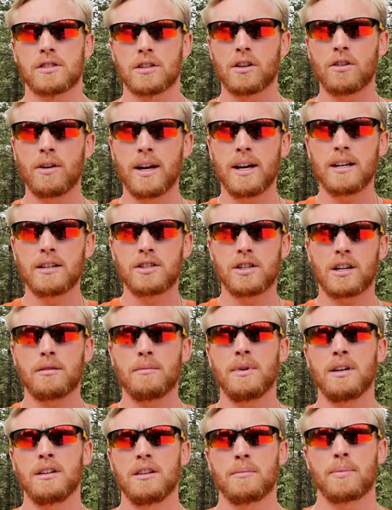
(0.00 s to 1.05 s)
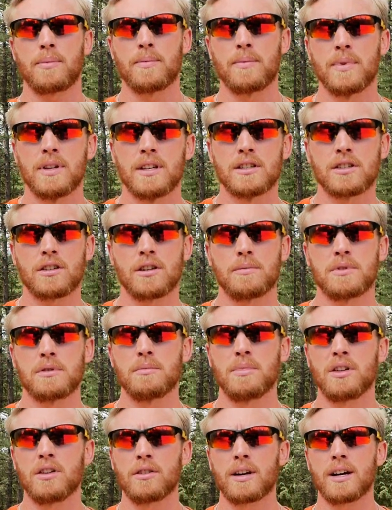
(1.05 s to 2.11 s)
So go ahead, check them out in the description
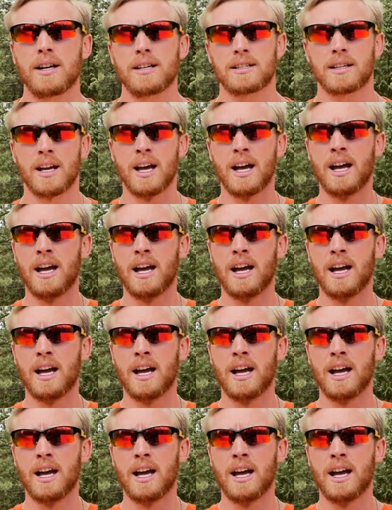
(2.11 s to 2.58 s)
below, guys.